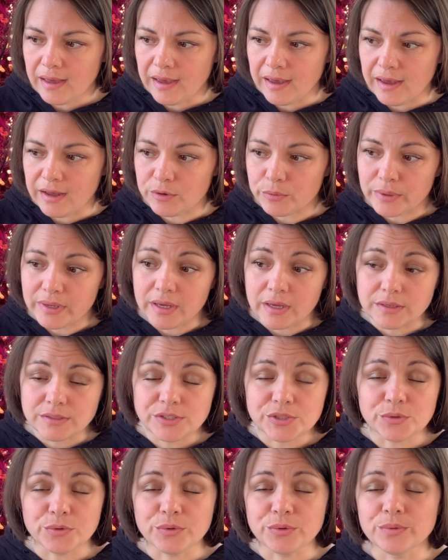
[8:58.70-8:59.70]
and we get
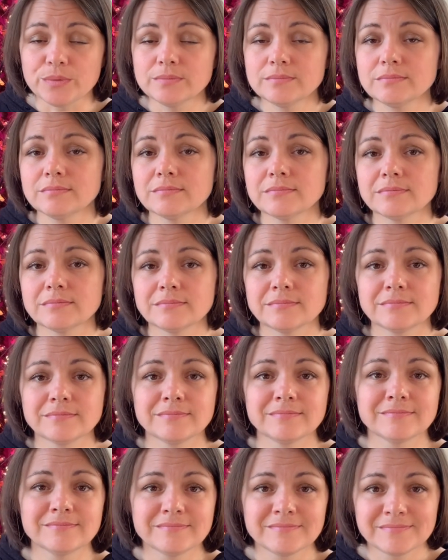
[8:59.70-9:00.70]
to
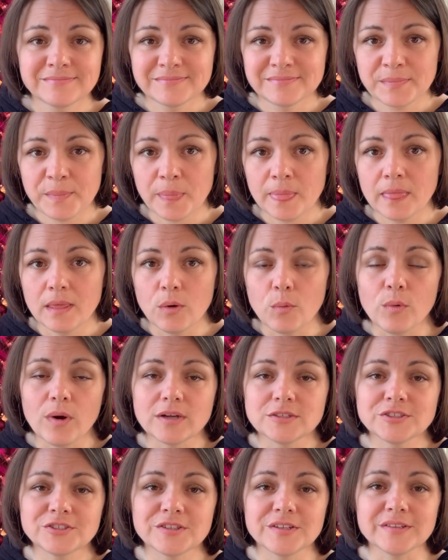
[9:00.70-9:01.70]

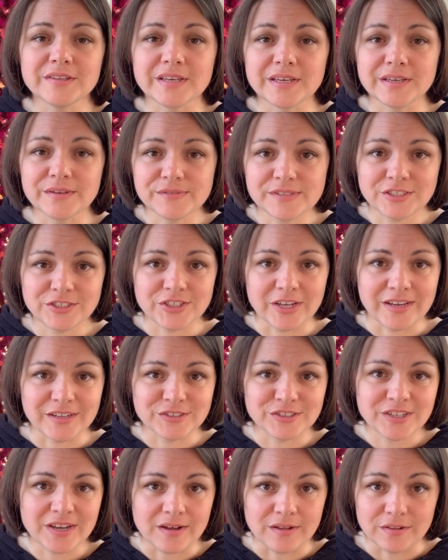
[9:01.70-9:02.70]
watch the leaves
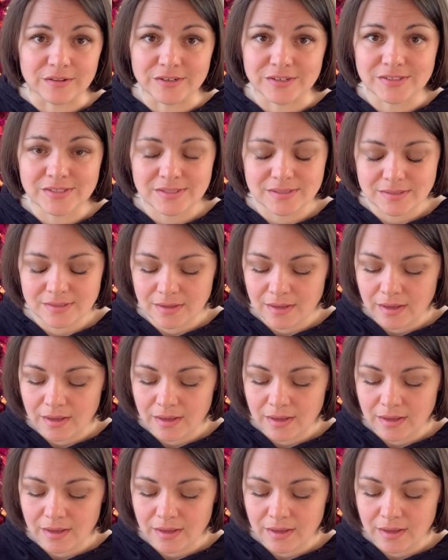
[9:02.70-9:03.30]
change colors.